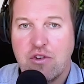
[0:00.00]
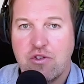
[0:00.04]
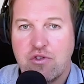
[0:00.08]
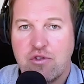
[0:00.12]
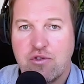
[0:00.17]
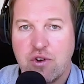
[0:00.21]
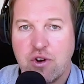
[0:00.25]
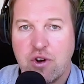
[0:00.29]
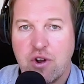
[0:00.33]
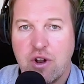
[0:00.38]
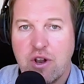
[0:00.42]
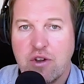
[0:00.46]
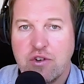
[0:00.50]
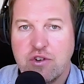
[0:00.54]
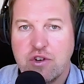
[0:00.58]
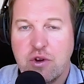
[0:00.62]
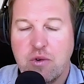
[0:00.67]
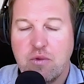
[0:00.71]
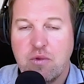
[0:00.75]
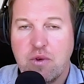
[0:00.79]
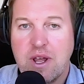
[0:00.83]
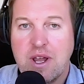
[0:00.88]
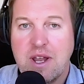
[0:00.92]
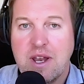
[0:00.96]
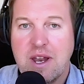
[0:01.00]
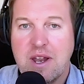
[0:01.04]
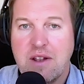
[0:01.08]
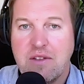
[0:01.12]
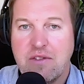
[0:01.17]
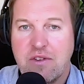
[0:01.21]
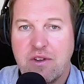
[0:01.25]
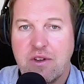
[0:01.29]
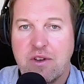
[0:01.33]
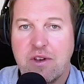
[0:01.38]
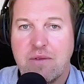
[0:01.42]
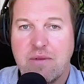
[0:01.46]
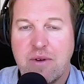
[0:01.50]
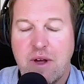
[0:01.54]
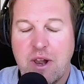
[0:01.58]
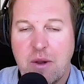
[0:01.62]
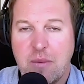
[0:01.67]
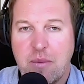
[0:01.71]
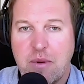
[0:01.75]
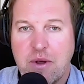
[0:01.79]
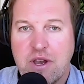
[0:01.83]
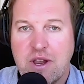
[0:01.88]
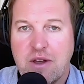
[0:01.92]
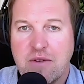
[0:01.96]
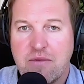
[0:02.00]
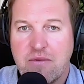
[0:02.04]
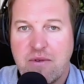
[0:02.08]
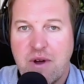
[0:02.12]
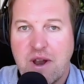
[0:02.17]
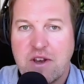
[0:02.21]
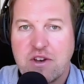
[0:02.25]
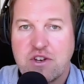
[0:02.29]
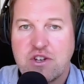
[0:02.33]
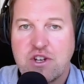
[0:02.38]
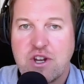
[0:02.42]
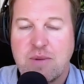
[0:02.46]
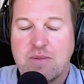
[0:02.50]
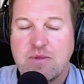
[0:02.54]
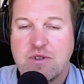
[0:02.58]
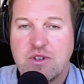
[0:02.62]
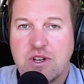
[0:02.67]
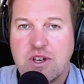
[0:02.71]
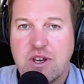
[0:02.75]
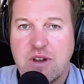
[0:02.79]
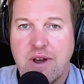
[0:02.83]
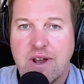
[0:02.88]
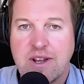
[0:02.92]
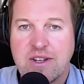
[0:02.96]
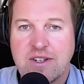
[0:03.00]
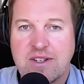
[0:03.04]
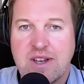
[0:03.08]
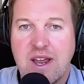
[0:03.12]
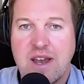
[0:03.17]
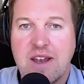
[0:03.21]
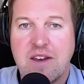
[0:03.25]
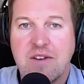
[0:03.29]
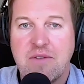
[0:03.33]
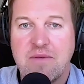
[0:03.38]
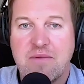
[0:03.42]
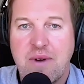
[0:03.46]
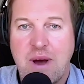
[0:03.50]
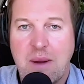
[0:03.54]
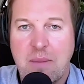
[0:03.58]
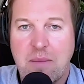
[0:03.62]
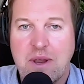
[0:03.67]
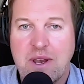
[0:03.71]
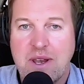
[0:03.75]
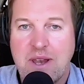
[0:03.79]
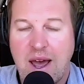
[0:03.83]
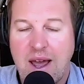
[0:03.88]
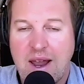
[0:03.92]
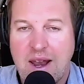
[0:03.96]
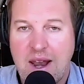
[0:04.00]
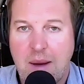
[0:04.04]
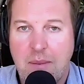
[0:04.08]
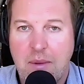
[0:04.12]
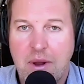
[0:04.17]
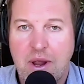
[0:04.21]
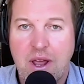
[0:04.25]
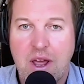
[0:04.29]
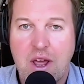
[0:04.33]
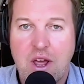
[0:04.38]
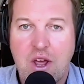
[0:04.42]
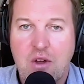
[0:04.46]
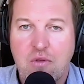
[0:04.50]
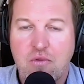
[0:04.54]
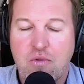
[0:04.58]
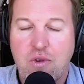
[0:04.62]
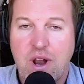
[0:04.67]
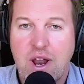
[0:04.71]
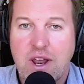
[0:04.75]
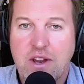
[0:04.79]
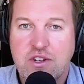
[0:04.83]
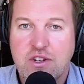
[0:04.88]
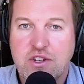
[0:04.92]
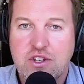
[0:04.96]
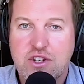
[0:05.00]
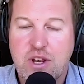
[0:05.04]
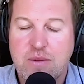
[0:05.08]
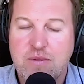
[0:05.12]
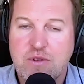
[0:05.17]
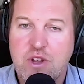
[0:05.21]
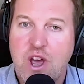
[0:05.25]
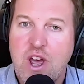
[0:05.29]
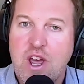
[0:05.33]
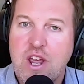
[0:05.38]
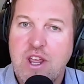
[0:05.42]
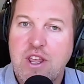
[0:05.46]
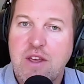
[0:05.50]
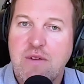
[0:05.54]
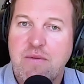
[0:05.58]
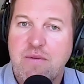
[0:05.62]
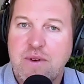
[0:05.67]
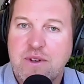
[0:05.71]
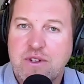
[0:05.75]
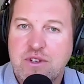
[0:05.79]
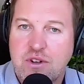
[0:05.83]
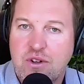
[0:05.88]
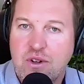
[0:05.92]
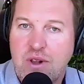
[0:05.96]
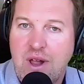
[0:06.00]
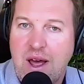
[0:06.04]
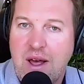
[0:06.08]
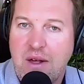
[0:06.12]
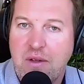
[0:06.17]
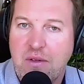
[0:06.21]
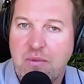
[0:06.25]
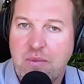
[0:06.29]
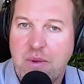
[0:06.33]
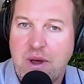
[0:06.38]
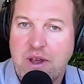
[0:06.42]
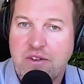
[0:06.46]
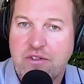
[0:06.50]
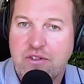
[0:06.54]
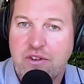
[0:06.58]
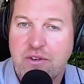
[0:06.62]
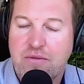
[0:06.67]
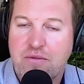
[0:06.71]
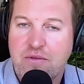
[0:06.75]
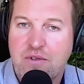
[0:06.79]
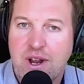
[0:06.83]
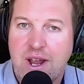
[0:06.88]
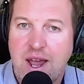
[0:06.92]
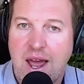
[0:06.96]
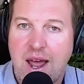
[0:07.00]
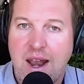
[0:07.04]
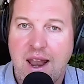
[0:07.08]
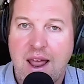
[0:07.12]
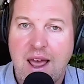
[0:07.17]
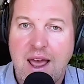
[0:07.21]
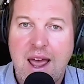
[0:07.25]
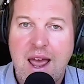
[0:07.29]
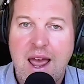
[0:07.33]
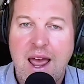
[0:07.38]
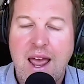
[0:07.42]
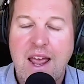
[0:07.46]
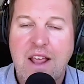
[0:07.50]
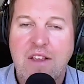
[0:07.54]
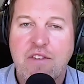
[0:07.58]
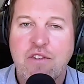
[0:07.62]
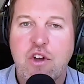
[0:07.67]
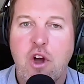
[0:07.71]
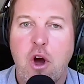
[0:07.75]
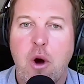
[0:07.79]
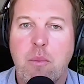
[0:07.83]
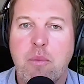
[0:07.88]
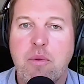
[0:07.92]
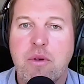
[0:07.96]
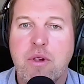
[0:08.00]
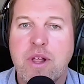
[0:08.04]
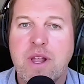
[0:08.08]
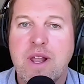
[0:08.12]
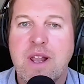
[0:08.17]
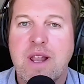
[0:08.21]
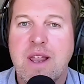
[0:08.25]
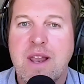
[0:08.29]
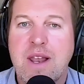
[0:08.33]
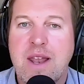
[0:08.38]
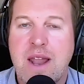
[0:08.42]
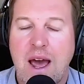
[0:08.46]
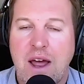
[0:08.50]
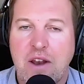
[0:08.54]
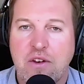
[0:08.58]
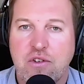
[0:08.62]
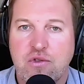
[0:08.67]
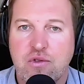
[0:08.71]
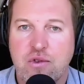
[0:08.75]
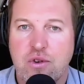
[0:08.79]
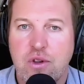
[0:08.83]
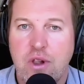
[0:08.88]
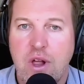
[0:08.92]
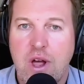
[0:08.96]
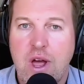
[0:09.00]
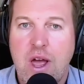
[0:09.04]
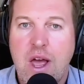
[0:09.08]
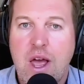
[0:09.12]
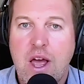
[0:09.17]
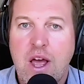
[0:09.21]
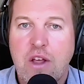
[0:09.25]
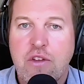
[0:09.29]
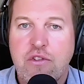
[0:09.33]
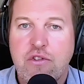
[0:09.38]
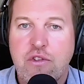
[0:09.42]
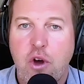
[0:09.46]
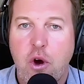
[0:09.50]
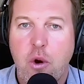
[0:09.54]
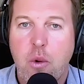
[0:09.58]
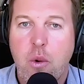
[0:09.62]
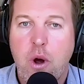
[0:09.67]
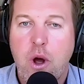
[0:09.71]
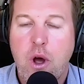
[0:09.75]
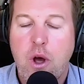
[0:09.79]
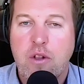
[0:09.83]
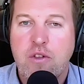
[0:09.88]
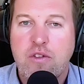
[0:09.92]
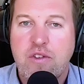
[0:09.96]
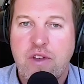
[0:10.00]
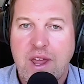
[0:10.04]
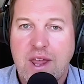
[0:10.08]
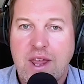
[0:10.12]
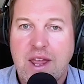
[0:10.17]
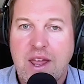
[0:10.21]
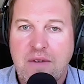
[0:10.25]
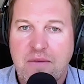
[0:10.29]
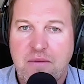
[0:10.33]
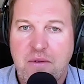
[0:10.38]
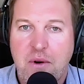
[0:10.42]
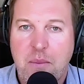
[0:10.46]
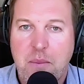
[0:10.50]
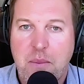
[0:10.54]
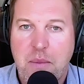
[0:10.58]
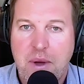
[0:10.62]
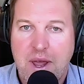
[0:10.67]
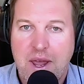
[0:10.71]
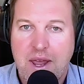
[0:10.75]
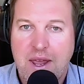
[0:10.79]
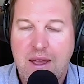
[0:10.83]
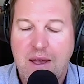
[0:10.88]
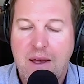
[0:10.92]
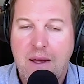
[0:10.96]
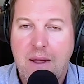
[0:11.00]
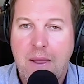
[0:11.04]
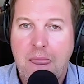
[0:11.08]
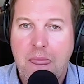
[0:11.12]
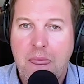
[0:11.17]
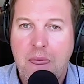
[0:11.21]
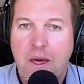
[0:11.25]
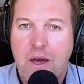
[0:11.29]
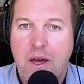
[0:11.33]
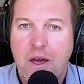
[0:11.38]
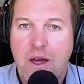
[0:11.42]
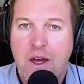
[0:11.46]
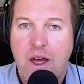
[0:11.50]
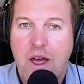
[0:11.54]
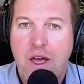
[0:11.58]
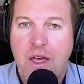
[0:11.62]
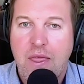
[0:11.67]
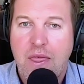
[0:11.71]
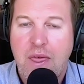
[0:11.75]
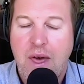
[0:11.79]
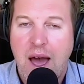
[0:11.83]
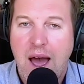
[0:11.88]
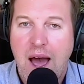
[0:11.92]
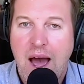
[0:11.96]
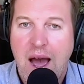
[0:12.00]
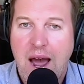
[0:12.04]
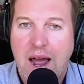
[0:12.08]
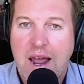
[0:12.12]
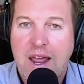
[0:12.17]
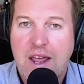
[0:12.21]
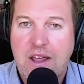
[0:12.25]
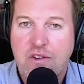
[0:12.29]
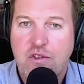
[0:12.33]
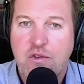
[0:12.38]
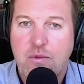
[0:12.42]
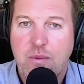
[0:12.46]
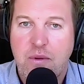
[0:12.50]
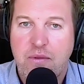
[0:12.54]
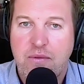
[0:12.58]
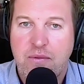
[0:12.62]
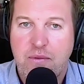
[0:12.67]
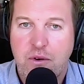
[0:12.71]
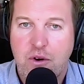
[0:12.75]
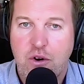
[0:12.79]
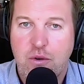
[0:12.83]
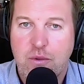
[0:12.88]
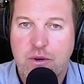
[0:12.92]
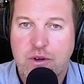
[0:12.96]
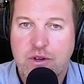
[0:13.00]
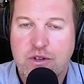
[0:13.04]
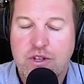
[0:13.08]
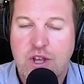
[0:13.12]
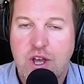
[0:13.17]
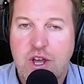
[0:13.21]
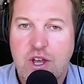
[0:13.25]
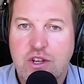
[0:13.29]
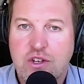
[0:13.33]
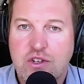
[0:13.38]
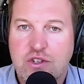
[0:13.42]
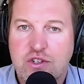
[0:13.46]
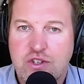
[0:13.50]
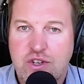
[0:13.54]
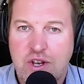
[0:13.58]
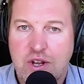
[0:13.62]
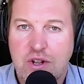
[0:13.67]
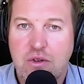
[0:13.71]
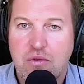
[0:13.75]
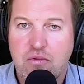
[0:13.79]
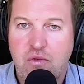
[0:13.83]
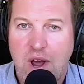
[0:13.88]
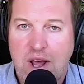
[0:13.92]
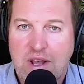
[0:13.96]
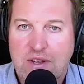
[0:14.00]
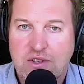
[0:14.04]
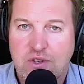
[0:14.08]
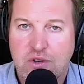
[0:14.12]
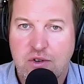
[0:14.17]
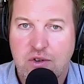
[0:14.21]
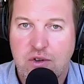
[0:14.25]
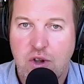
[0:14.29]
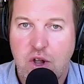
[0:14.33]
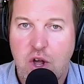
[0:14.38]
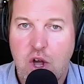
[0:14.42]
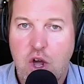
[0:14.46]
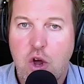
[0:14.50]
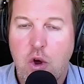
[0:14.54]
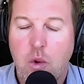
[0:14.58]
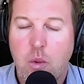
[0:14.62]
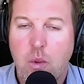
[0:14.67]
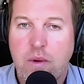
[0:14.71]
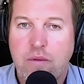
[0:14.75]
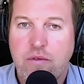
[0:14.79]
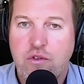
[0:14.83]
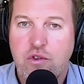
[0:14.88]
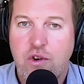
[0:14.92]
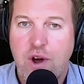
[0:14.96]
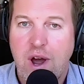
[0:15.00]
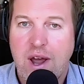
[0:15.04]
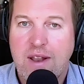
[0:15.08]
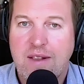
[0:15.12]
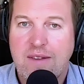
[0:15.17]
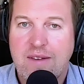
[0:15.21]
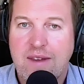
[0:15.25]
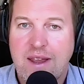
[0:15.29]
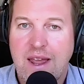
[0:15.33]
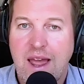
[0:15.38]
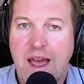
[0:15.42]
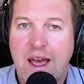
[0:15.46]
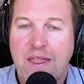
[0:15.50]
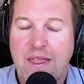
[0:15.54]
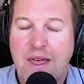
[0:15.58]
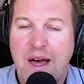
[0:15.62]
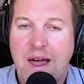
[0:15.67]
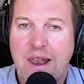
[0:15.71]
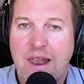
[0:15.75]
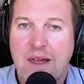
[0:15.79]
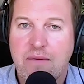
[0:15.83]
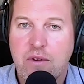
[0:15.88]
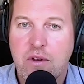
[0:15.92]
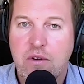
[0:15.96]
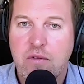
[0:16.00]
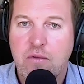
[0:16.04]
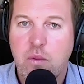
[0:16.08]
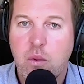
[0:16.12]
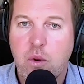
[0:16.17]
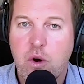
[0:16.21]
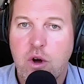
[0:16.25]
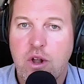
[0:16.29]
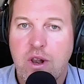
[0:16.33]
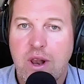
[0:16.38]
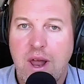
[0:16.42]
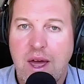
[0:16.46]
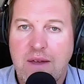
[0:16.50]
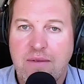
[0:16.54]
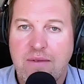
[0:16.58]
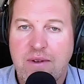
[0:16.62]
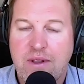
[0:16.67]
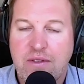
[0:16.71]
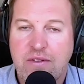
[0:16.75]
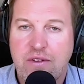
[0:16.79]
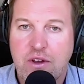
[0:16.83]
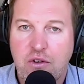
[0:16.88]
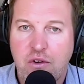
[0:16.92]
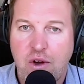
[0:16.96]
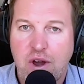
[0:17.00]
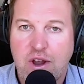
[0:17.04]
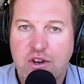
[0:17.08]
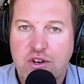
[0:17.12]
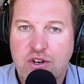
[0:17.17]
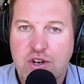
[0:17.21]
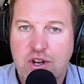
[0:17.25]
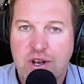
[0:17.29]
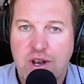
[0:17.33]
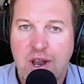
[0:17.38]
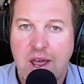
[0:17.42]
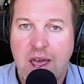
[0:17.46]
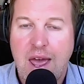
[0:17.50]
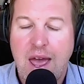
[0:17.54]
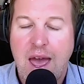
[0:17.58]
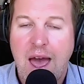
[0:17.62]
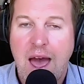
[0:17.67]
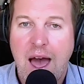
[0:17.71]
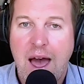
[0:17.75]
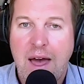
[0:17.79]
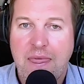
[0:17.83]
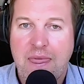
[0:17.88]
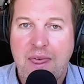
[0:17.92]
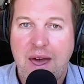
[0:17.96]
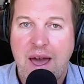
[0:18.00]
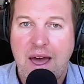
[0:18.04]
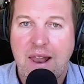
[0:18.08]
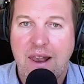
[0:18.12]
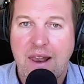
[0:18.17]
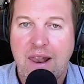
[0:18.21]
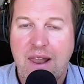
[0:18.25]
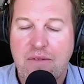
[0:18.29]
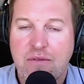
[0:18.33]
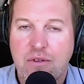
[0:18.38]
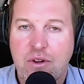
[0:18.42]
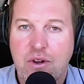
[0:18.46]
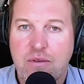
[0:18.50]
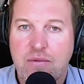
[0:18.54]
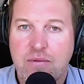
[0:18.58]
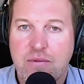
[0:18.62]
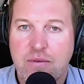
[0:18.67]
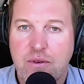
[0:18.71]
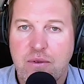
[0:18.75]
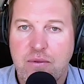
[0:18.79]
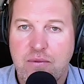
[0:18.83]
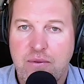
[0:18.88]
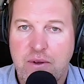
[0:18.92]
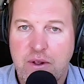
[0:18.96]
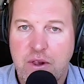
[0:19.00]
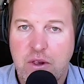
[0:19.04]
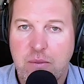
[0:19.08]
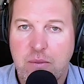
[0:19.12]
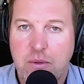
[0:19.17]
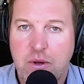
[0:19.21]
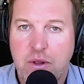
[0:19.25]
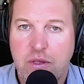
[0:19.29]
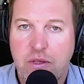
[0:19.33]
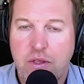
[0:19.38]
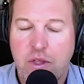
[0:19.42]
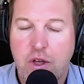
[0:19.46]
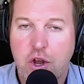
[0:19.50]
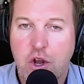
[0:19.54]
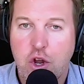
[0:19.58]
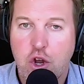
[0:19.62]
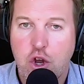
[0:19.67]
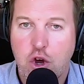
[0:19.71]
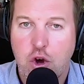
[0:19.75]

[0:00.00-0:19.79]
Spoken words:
struggle. As you lean into developing your friendships and your extended family dynamic relationships, your physical health may suffer again. It's completely natural. So take it from me that the highest performers still wrestle with trying to get that level of work-life integration and that level of fulfillment that